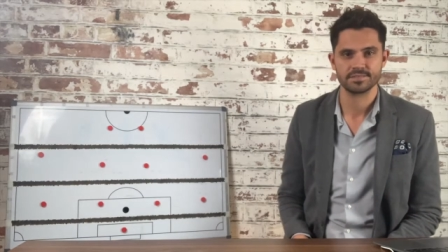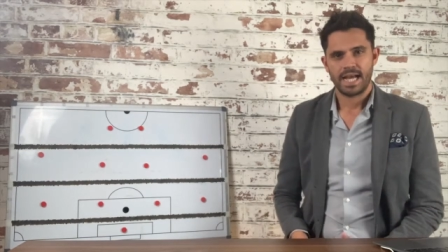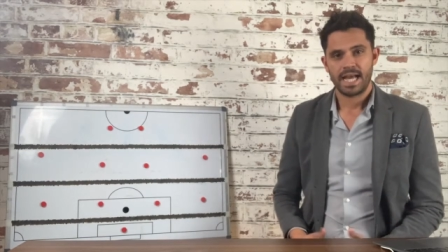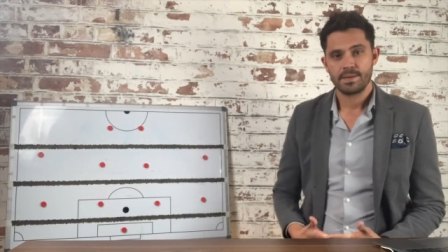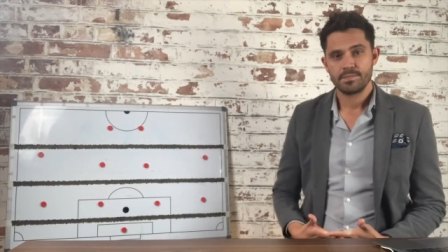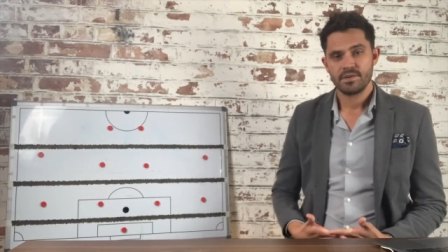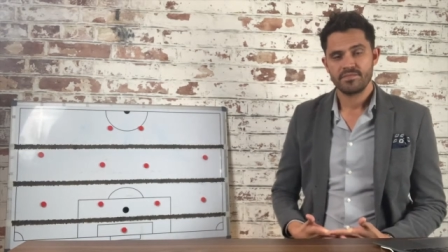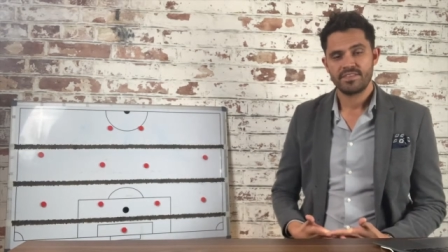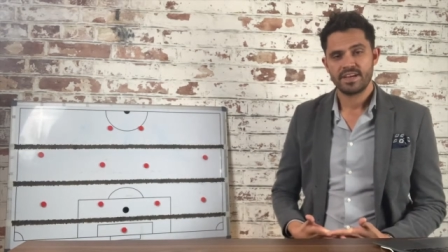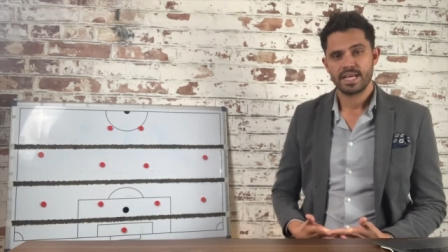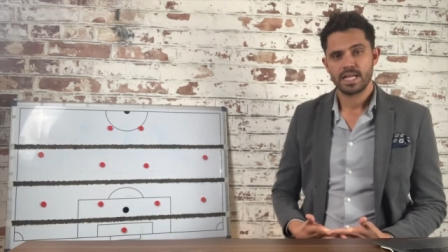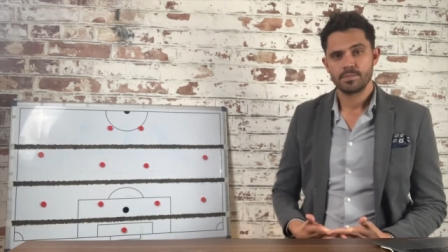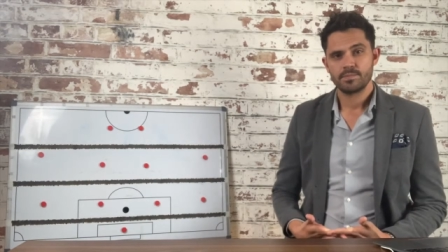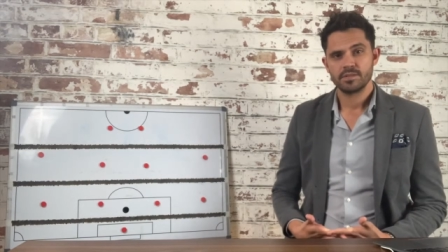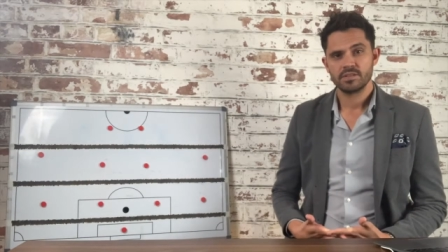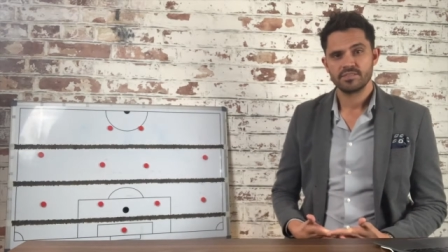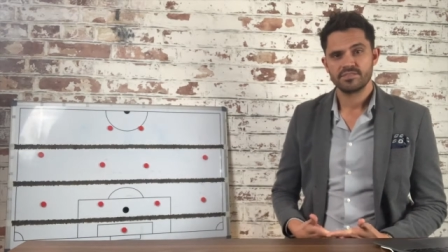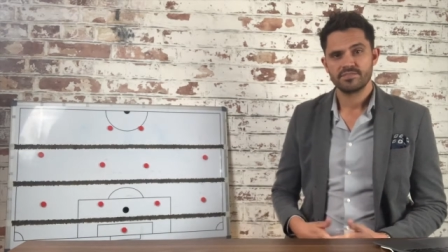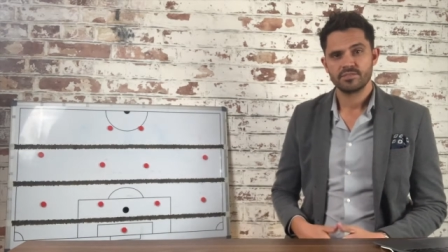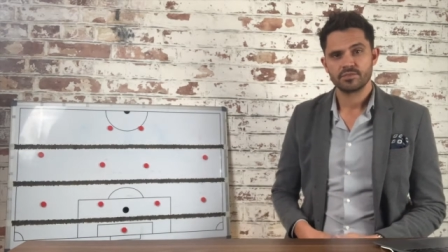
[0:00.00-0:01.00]
I am
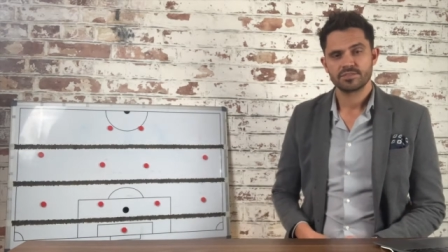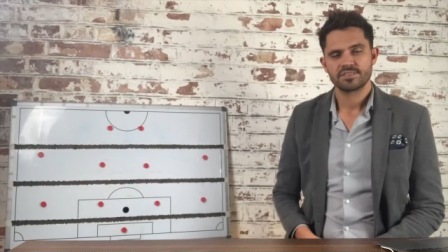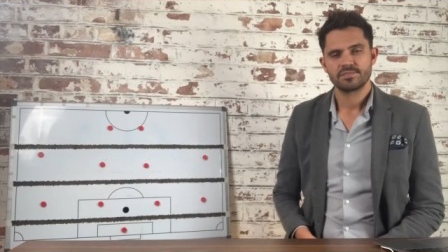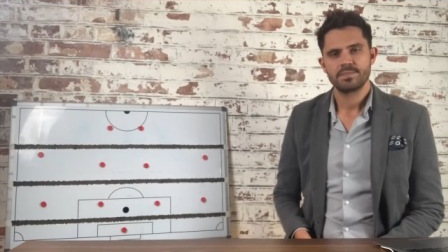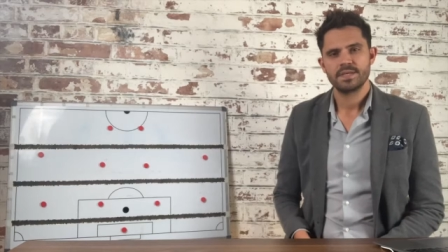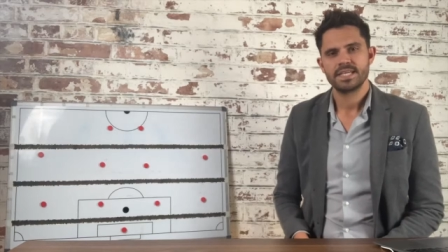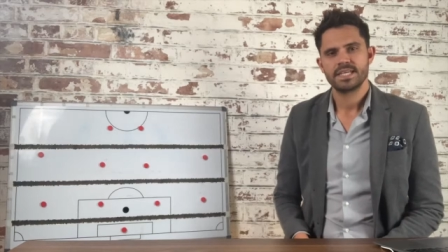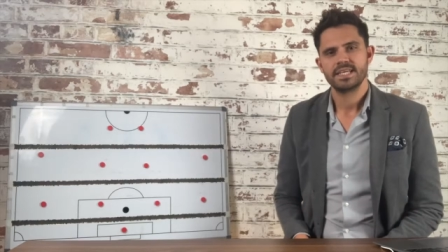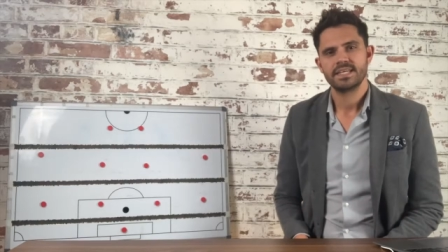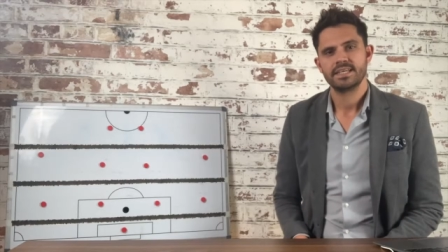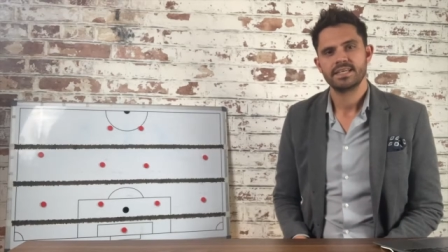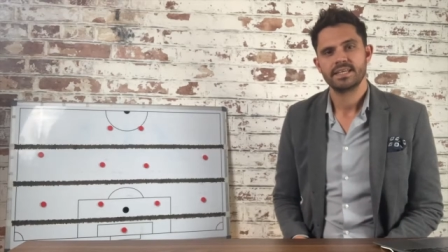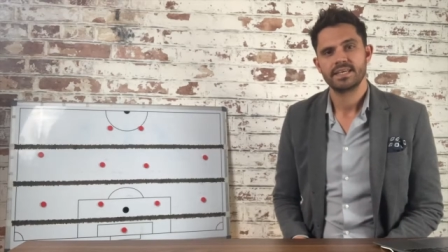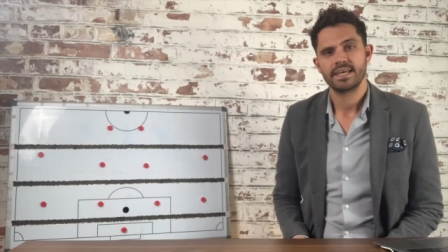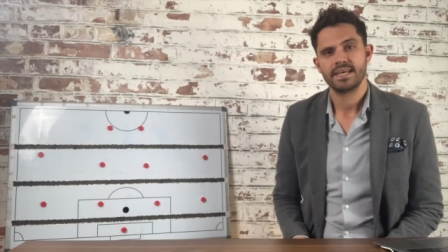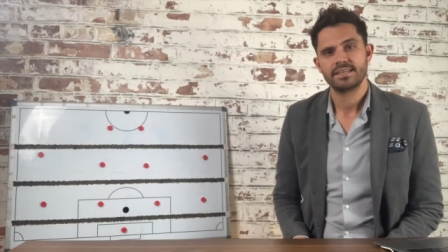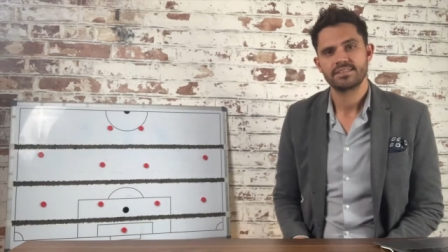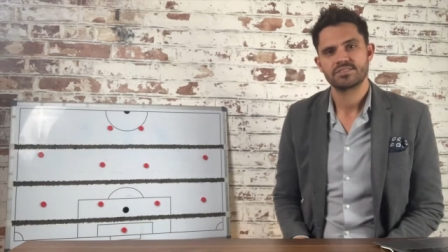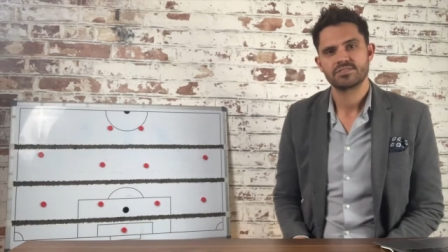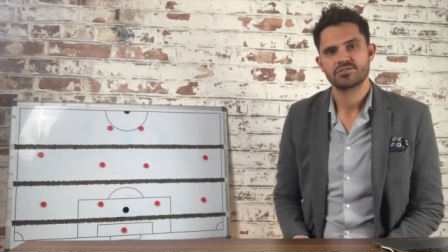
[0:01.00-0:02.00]
available for speaking
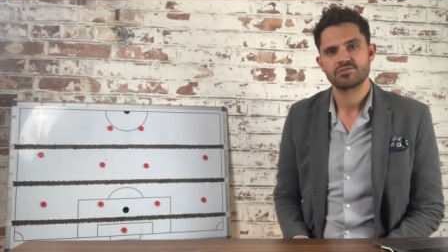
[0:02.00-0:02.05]
gigs,